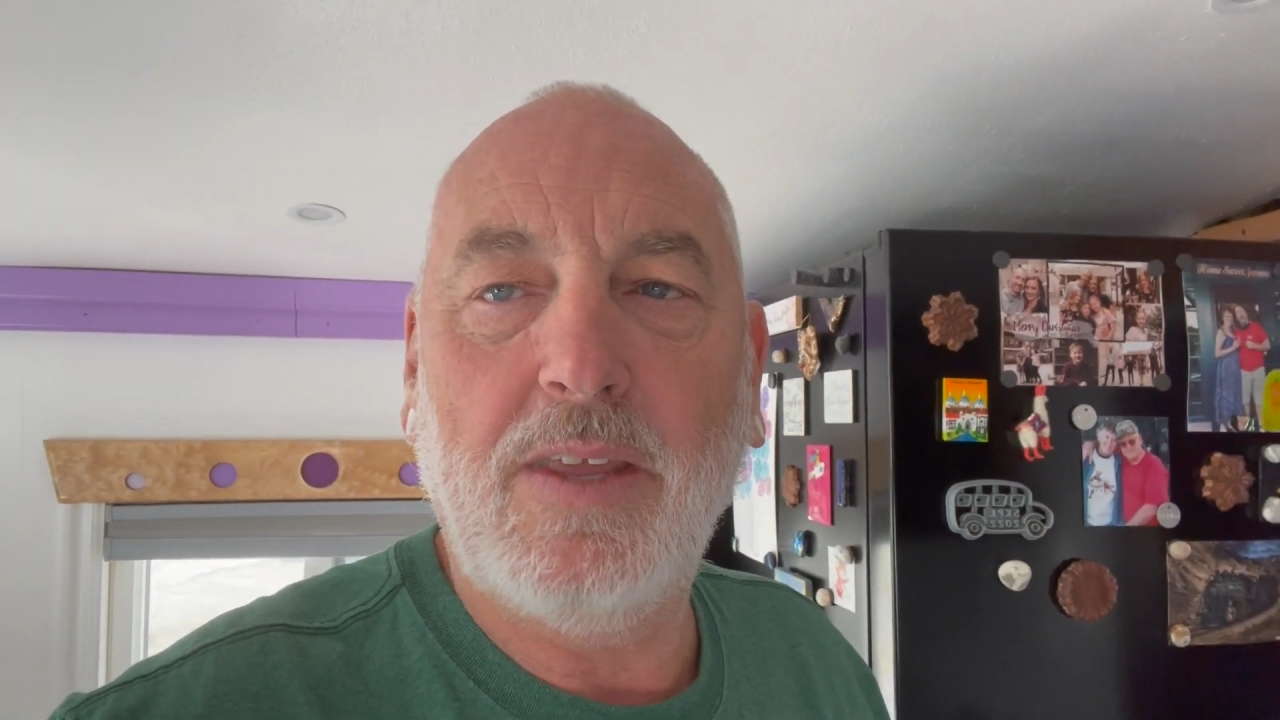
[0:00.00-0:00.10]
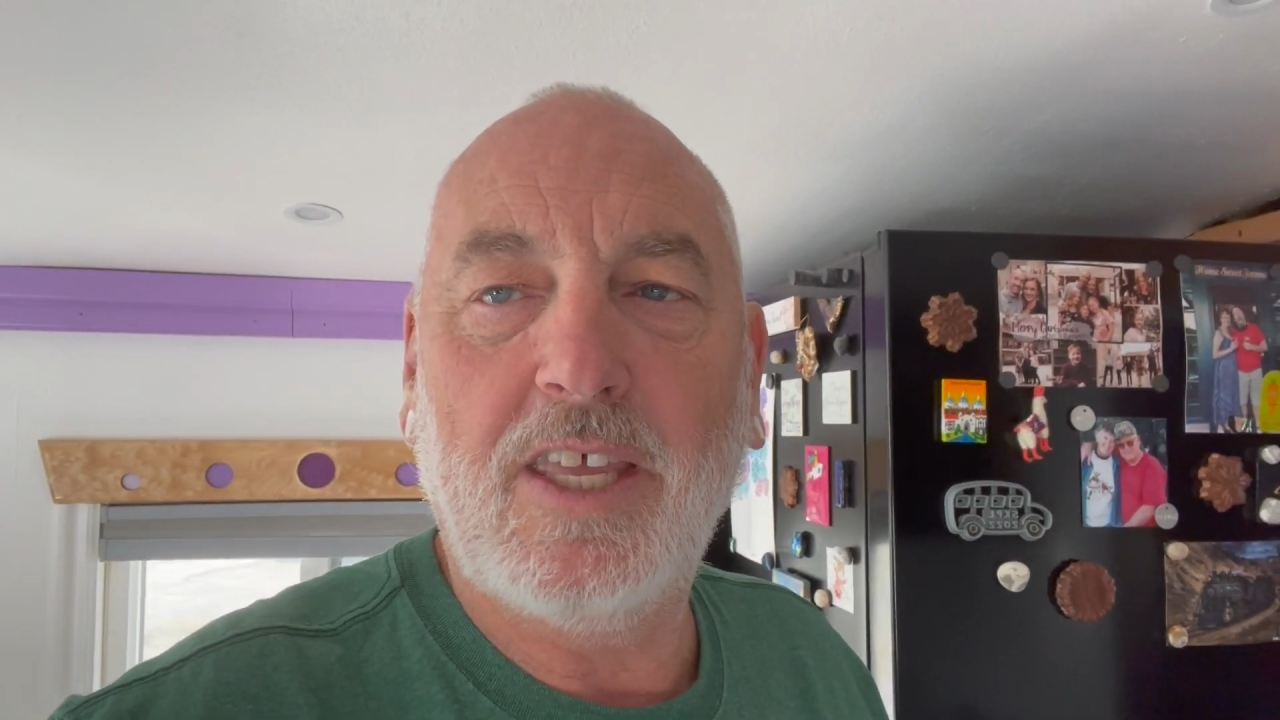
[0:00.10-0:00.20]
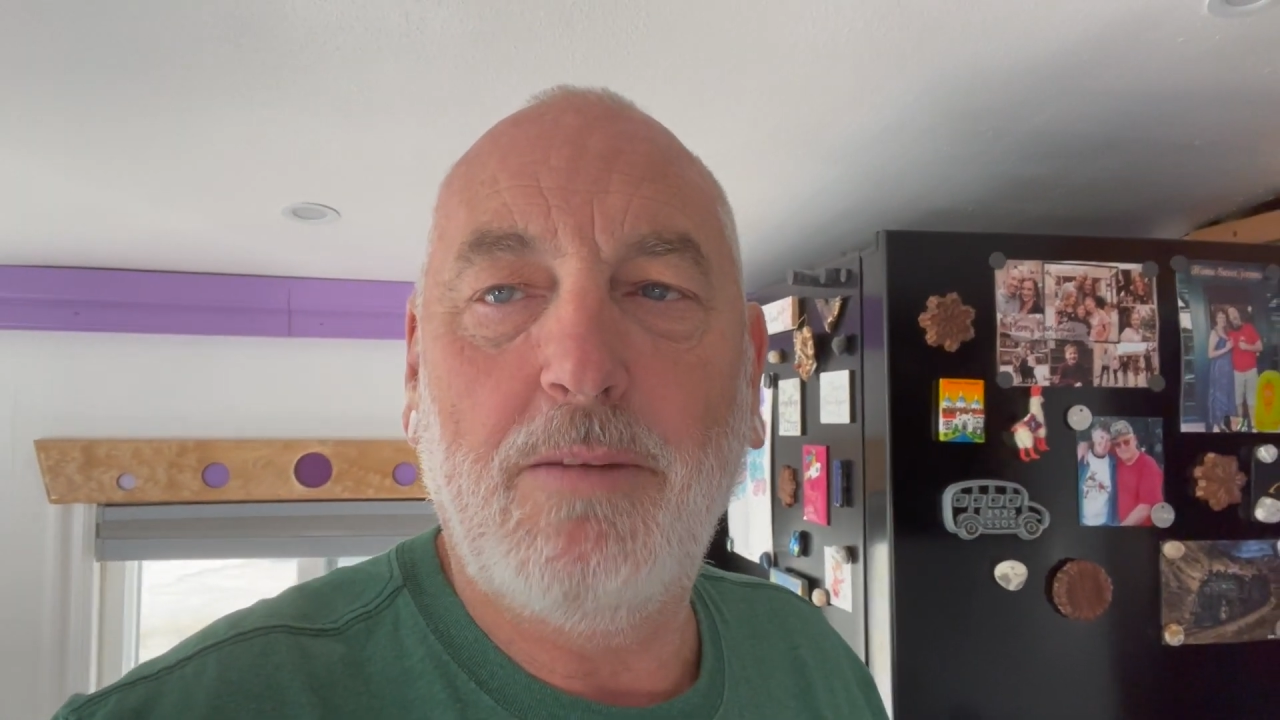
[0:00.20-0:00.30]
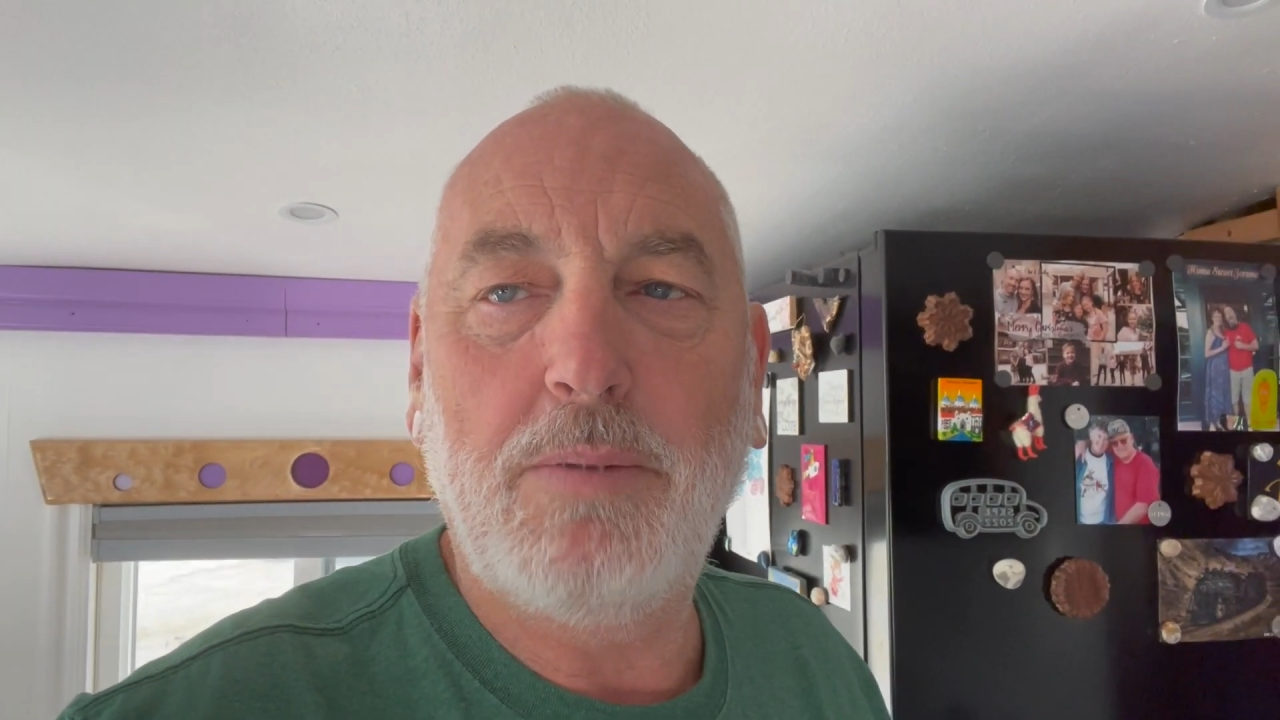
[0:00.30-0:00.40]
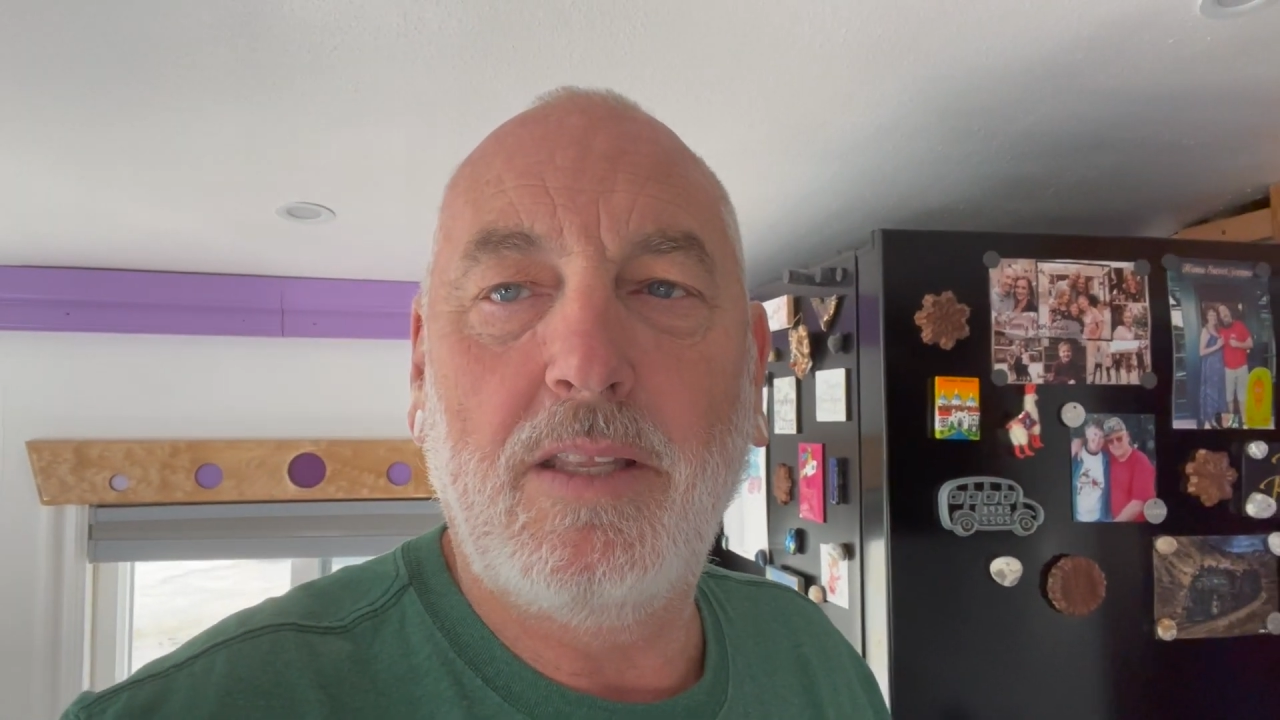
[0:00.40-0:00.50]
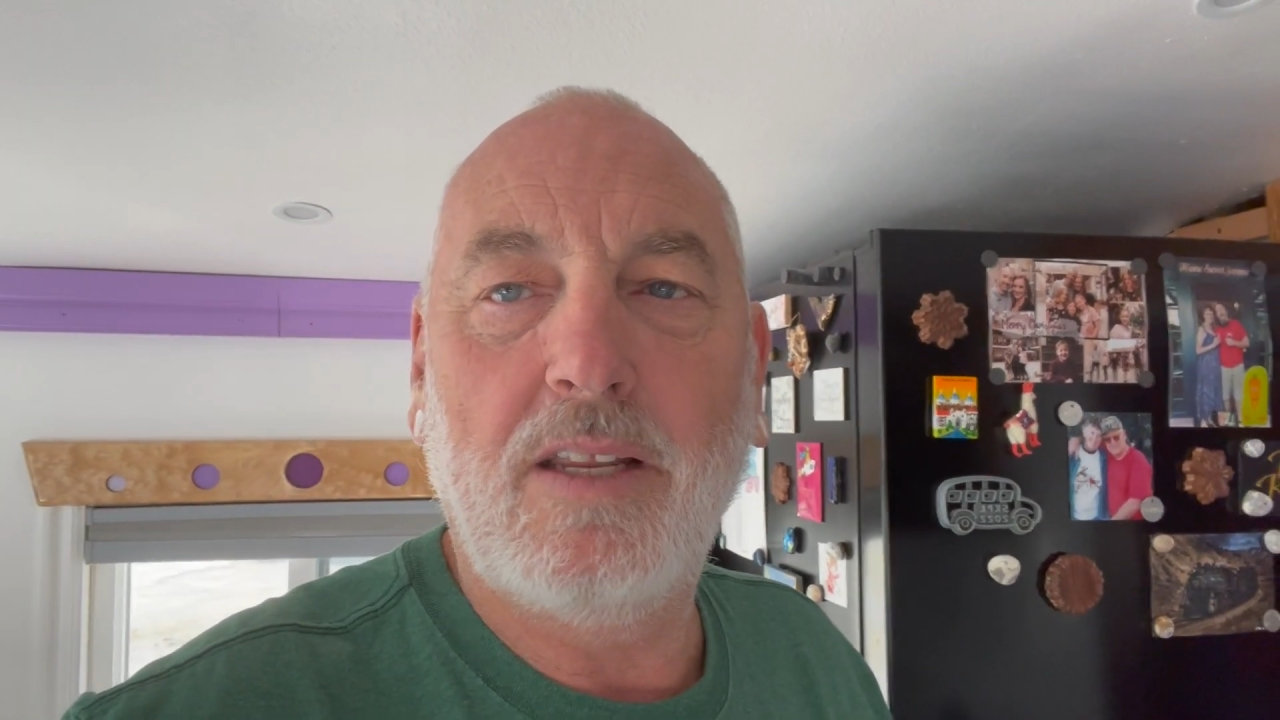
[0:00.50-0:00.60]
cup in